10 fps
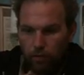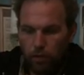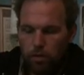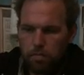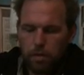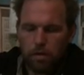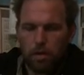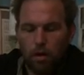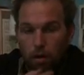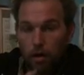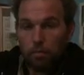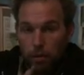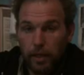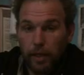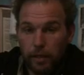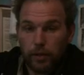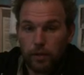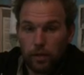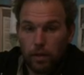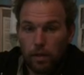equipment on
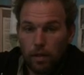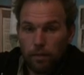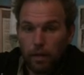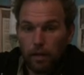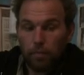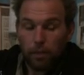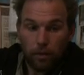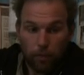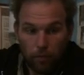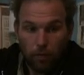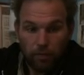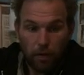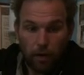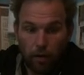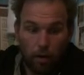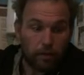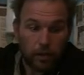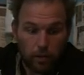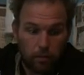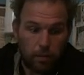bikes that had been through a fire,
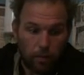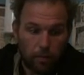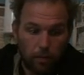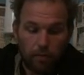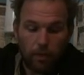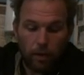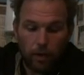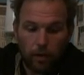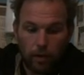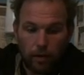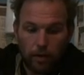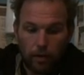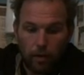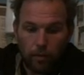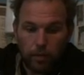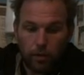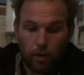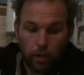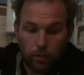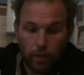obviously been through a fire, and I was
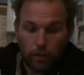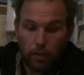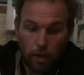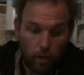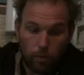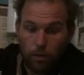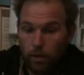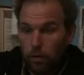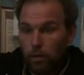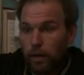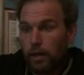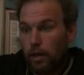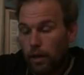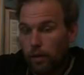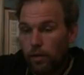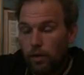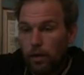arguing, no, I can't.